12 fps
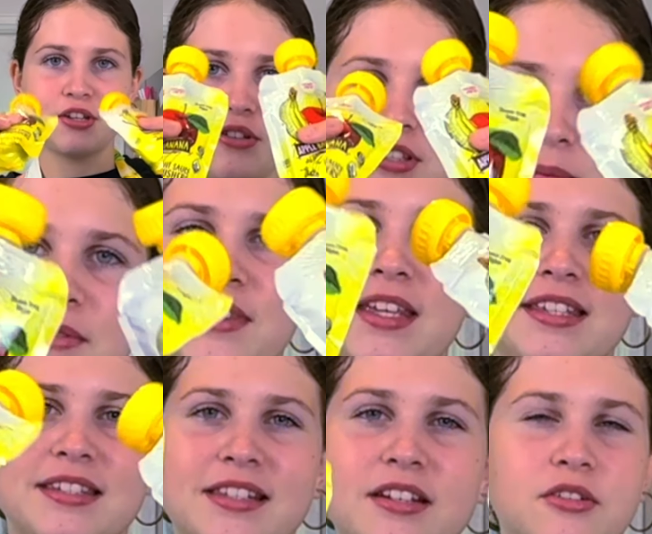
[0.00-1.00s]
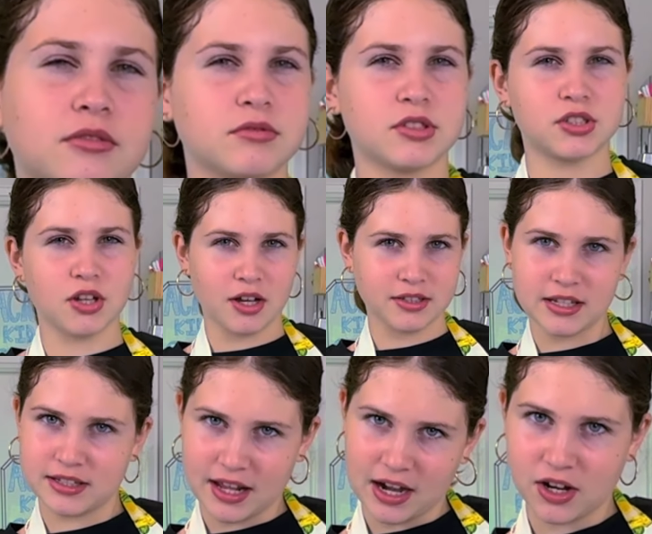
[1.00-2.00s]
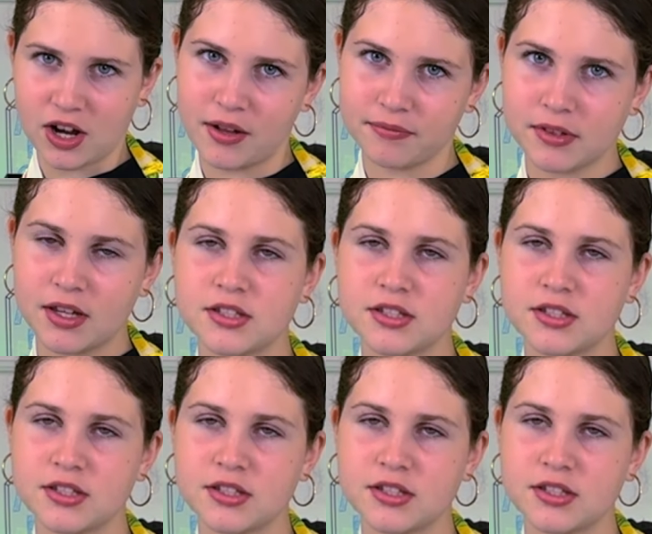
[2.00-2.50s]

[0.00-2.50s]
use some of these little sauces that I got.